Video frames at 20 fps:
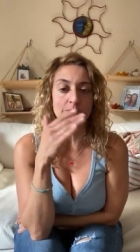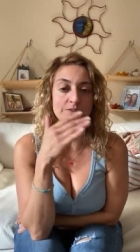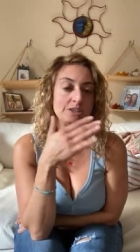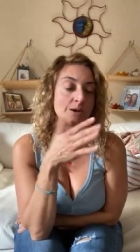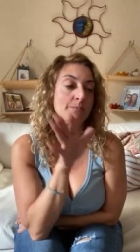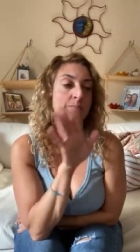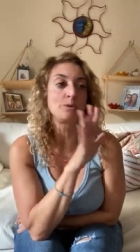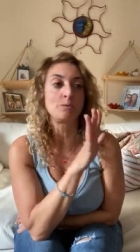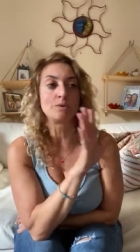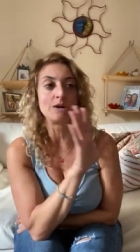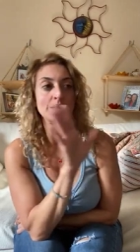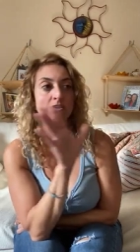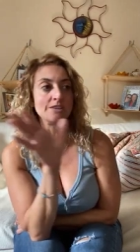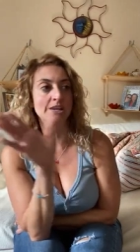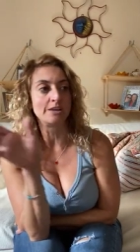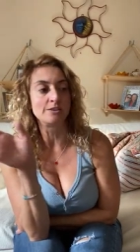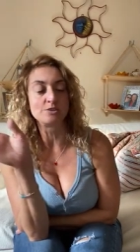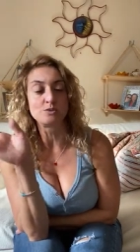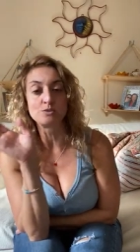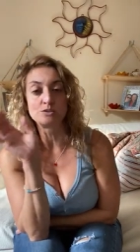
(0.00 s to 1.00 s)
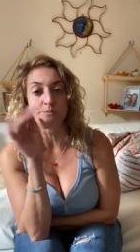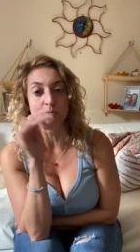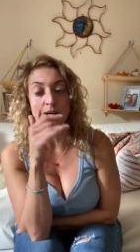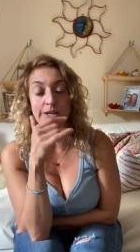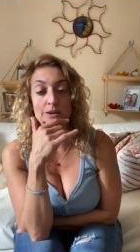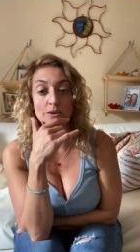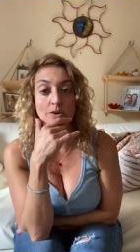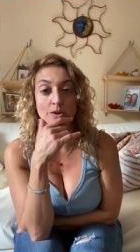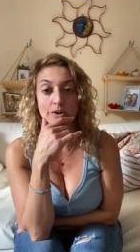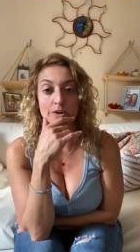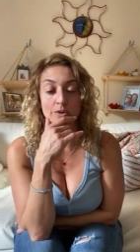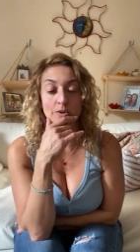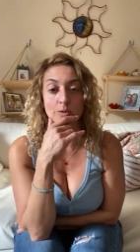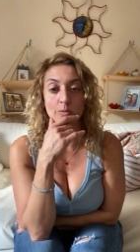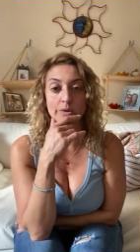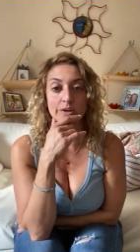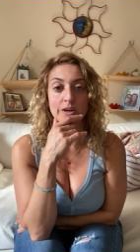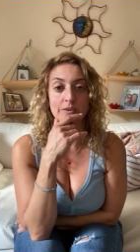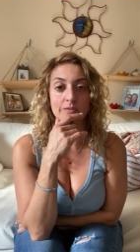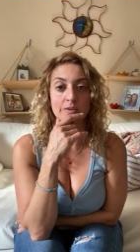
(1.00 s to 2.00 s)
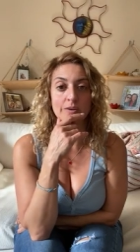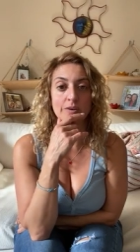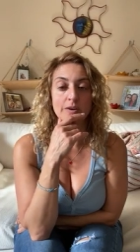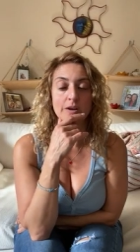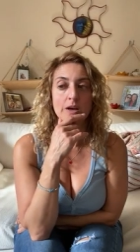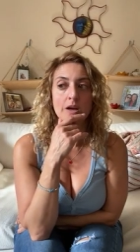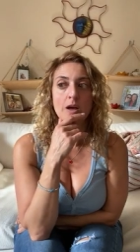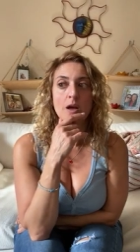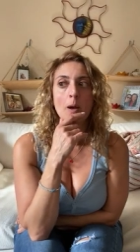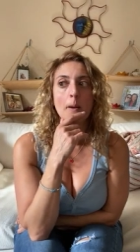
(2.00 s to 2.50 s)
Somebody else was better looking or whatever.